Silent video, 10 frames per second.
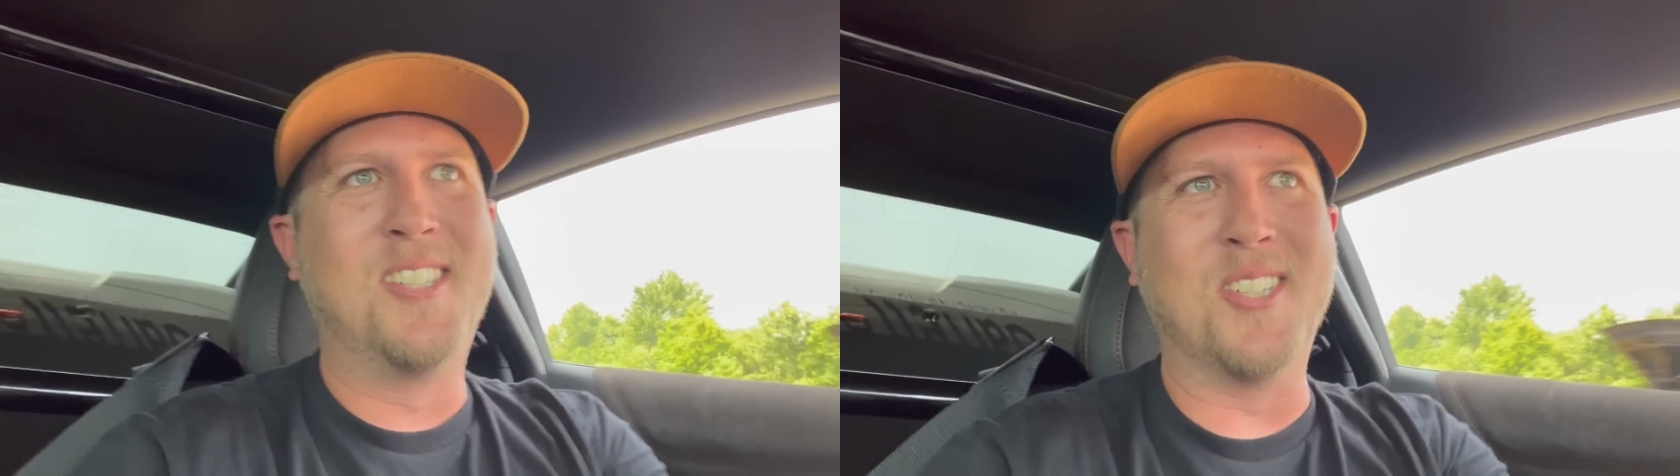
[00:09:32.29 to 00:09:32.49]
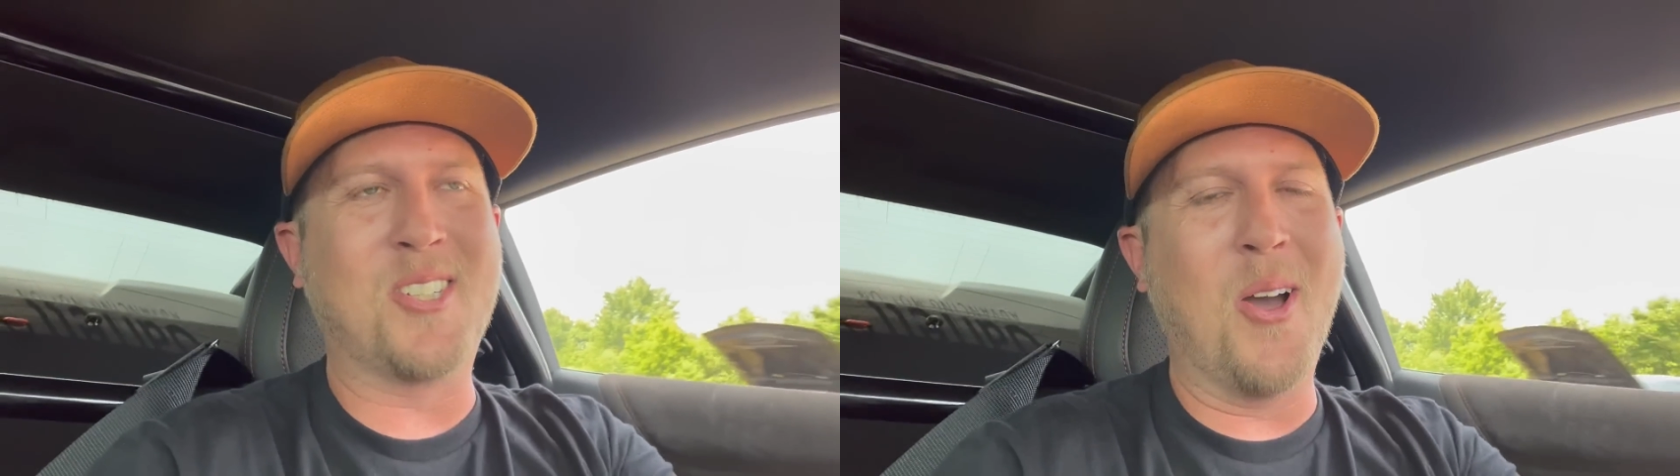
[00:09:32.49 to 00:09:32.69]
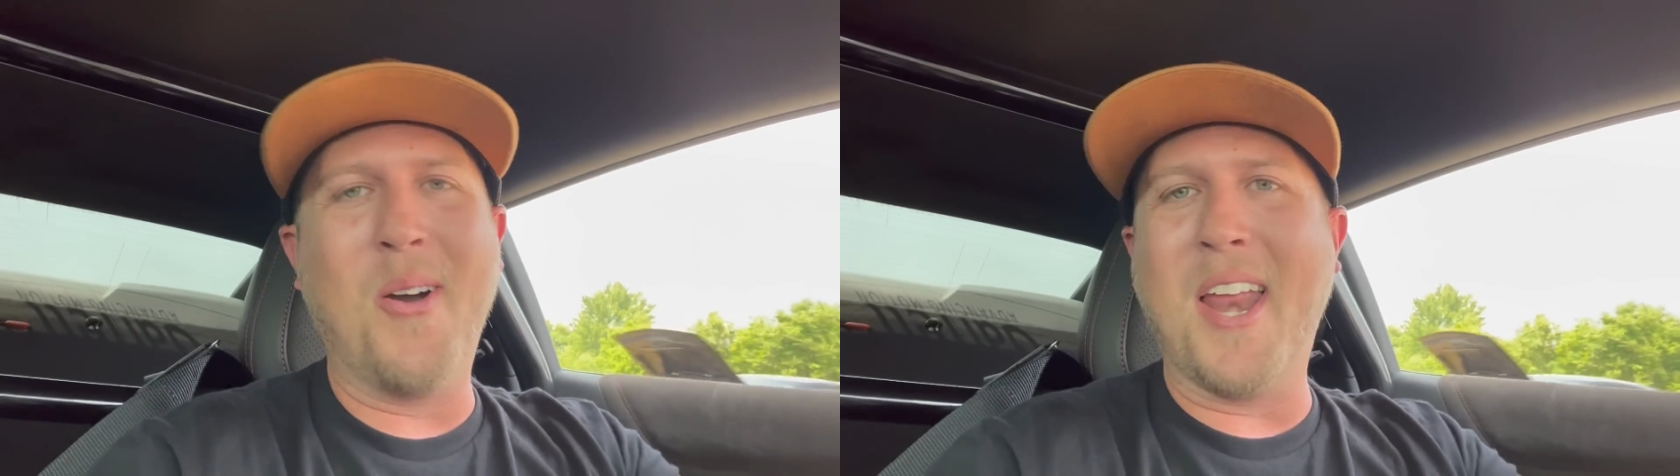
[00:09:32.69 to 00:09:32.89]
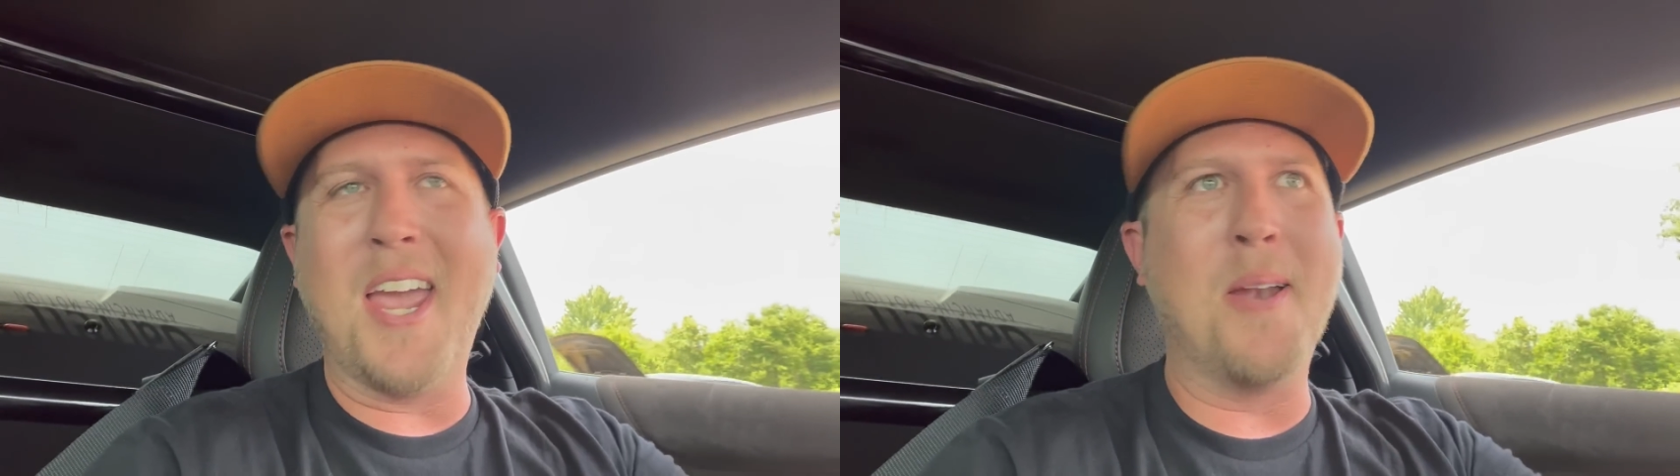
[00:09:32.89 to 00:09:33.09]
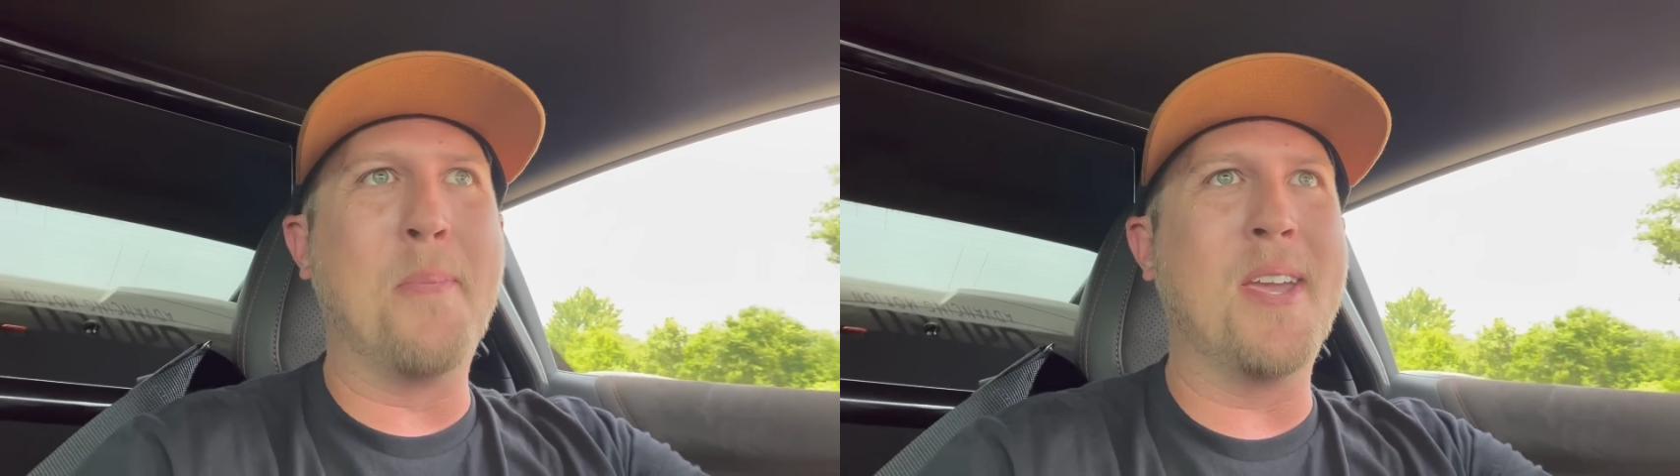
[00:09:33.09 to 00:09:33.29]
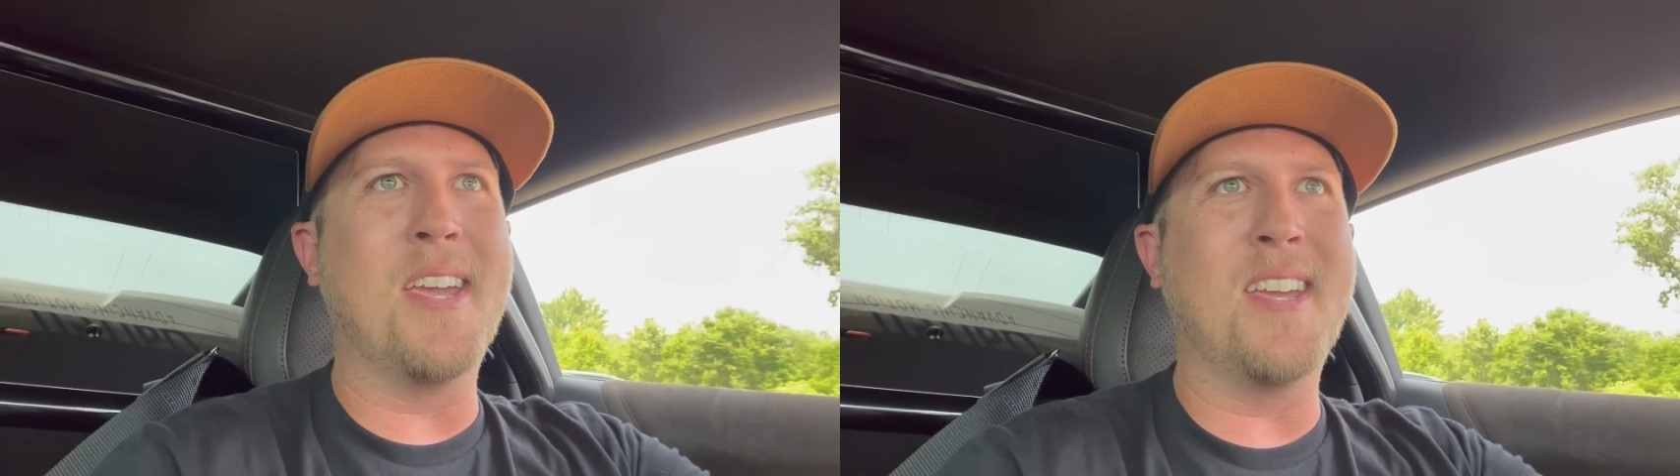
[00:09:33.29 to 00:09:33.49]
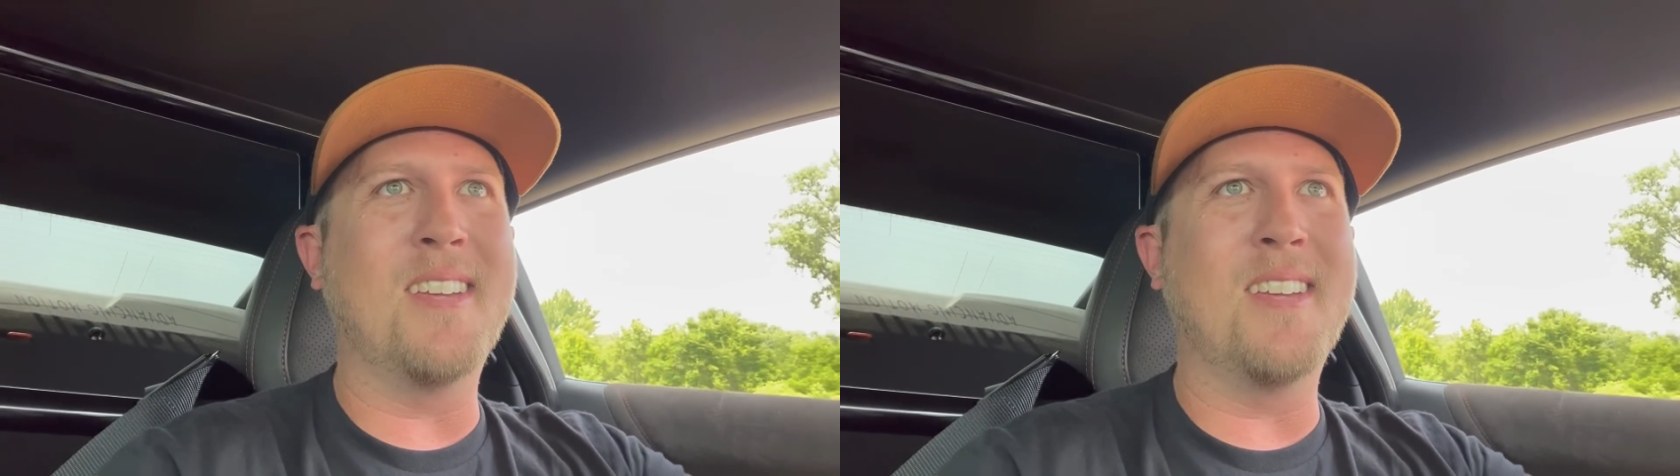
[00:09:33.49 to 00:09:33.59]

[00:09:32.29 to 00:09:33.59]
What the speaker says: just go at A to B,